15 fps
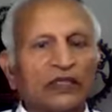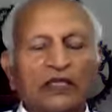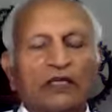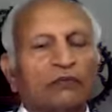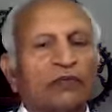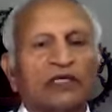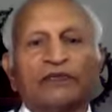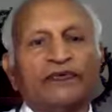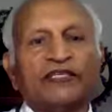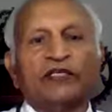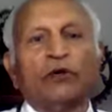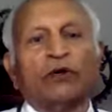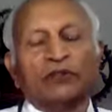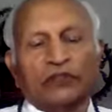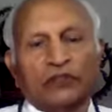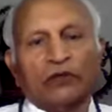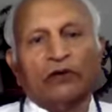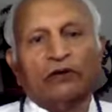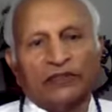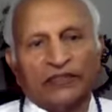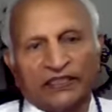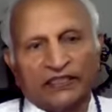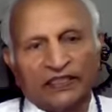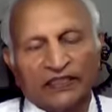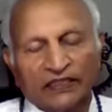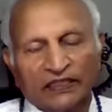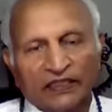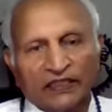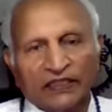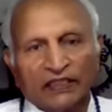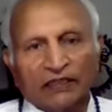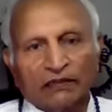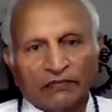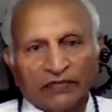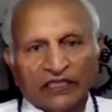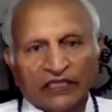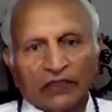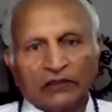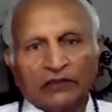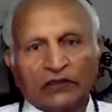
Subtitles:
but we don't know it. Because